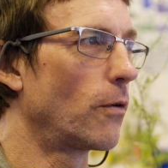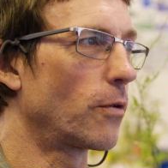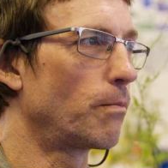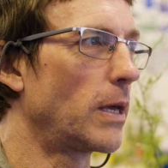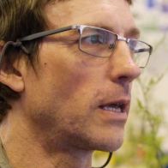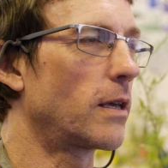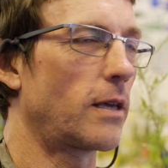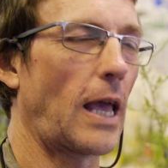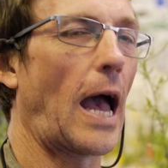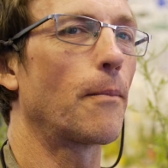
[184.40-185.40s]
was a
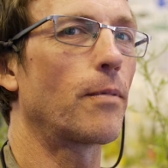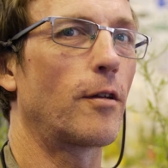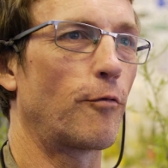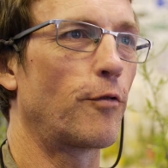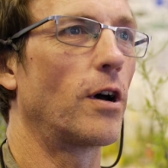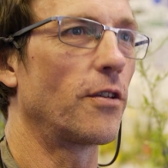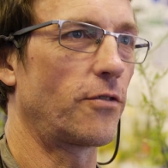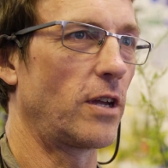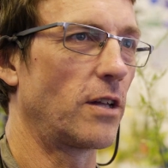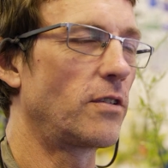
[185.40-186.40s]
big gap in
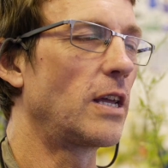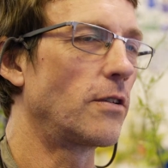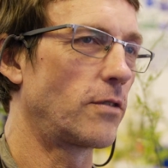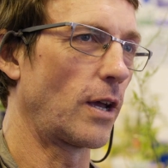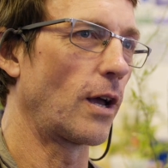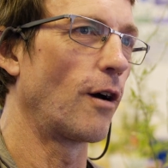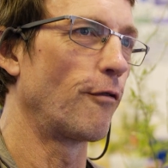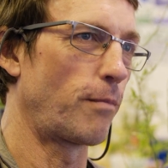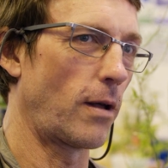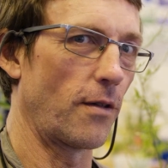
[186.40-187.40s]
first year teaching
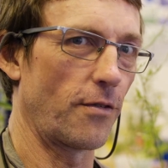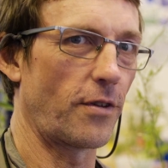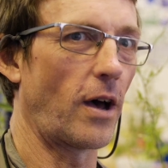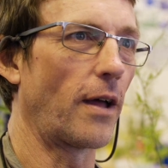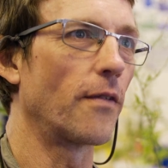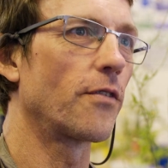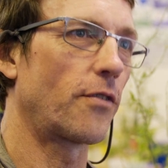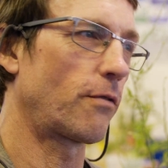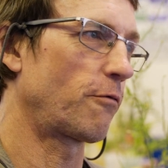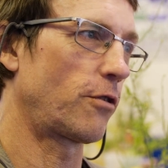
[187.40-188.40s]
of plant
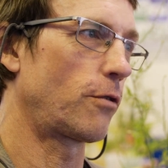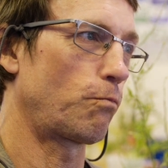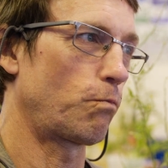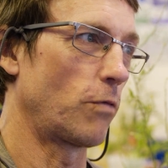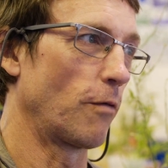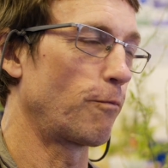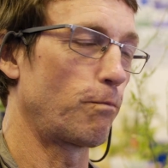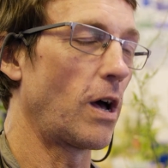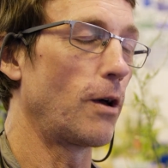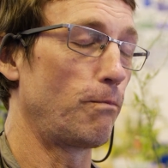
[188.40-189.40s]
science that
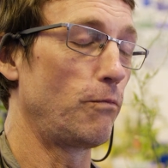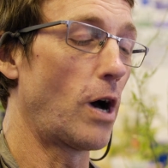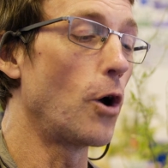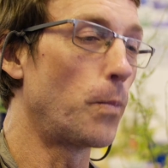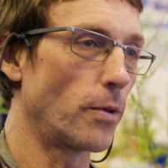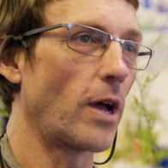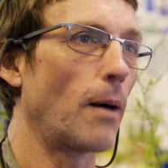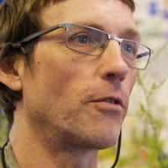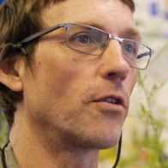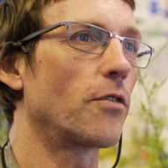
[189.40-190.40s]
opened
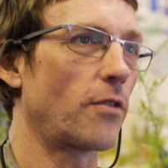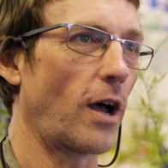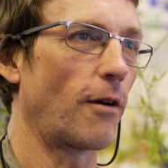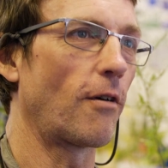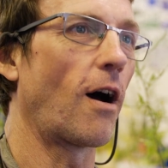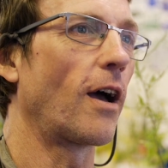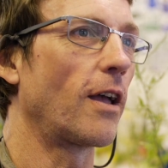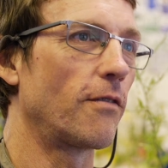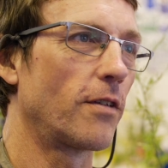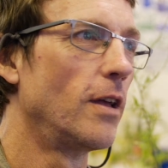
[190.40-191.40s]
up just as I
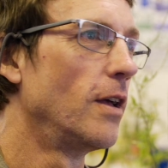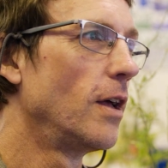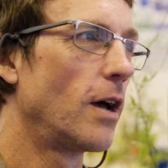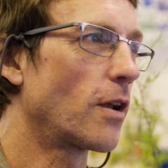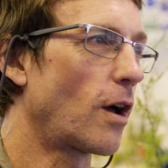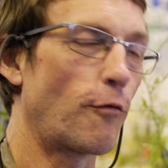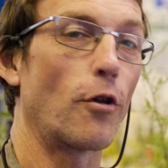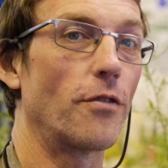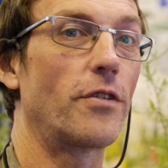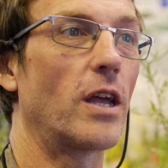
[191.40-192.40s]
arrived, and I
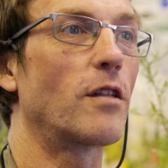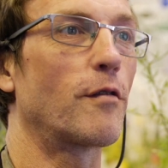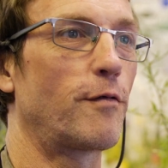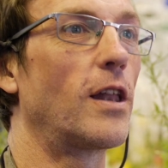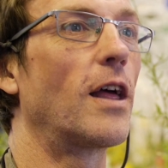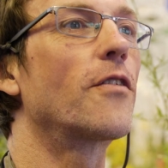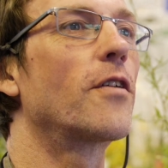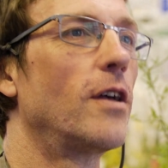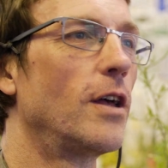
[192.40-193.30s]
volunteered to fill it